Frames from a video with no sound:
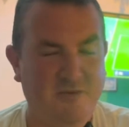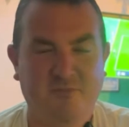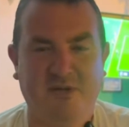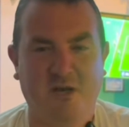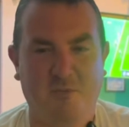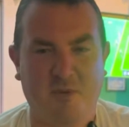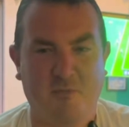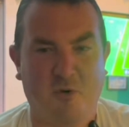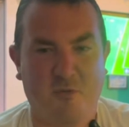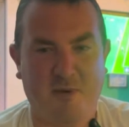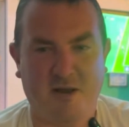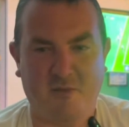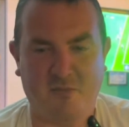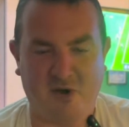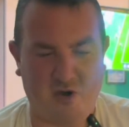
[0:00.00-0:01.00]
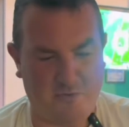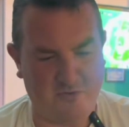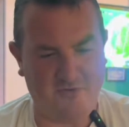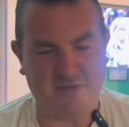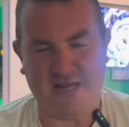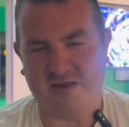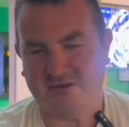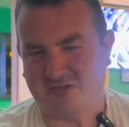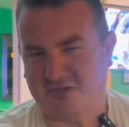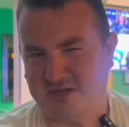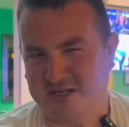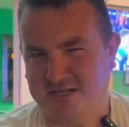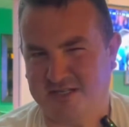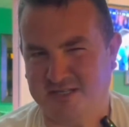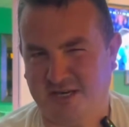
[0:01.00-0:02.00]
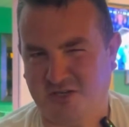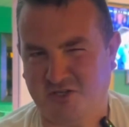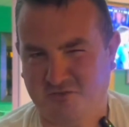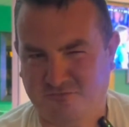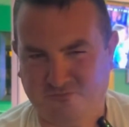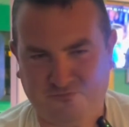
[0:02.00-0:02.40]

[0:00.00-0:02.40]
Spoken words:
A little bit more about the bar. We're in the outside section.